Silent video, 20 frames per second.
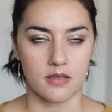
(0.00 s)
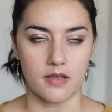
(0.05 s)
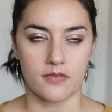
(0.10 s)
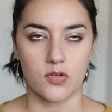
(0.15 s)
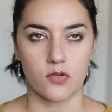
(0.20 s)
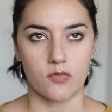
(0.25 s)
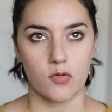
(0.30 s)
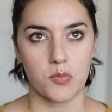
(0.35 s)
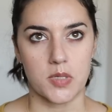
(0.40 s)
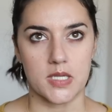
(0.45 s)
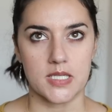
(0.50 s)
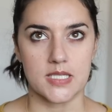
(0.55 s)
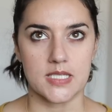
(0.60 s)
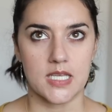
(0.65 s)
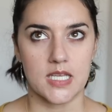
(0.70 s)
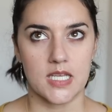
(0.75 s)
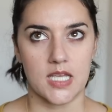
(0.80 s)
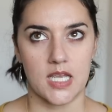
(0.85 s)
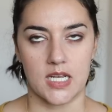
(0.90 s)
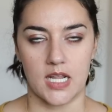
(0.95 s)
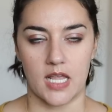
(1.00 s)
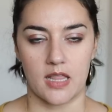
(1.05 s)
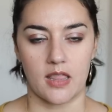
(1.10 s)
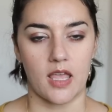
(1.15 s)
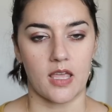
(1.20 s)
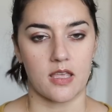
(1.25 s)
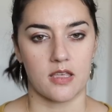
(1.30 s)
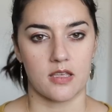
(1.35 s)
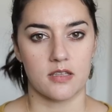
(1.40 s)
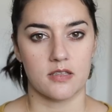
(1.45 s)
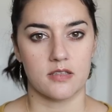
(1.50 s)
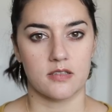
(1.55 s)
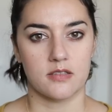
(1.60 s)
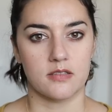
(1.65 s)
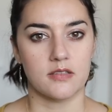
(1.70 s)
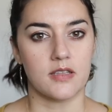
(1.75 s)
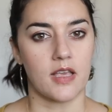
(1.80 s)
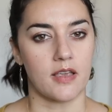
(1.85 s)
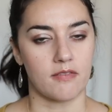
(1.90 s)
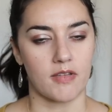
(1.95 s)
the leftover pizza, and I like
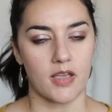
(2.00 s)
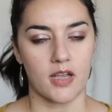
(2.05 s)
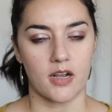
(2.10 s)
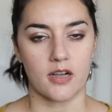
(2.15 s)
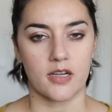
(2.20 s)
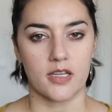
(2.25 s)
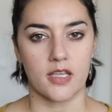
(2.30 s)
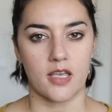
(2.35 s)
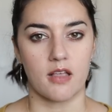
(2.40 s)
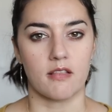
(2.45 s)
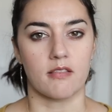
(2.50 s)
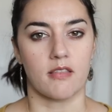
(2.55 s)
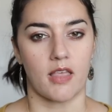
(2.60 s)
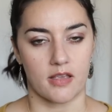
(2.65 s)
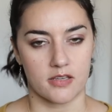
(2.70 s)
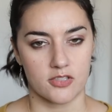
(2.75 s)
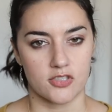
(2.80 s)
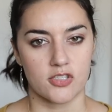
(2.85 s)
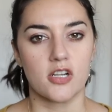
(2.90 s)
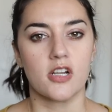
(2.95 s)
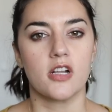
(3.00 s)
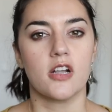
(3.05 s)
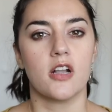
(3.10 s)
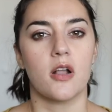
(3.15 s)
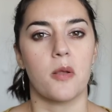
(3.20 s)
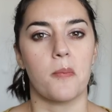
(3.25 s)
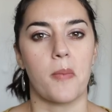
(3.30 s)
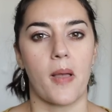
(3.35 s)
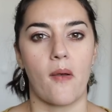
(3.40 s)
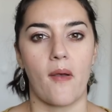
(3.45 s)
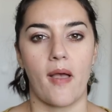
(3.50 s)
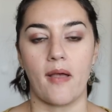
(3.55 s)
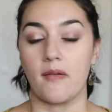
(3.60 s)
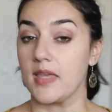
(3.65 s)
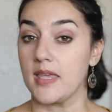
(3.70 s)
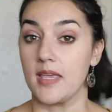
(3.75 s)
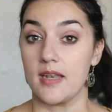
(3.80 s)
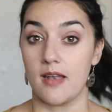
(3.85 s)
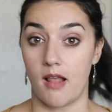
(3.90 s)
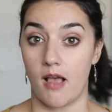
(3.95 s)
gave Eric a lecture about how
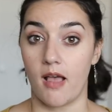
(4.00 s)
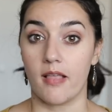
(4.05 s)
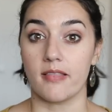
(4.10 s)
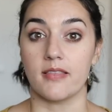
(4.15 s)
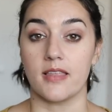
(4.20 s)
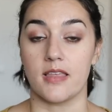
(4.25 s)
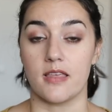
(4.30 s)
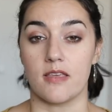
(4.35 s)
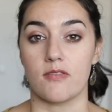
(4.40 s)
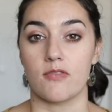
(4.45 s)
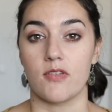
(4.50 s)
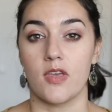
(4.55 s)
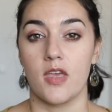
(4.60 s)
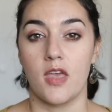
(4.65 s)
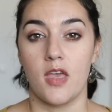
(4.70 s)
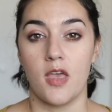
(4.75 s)
he cannot leave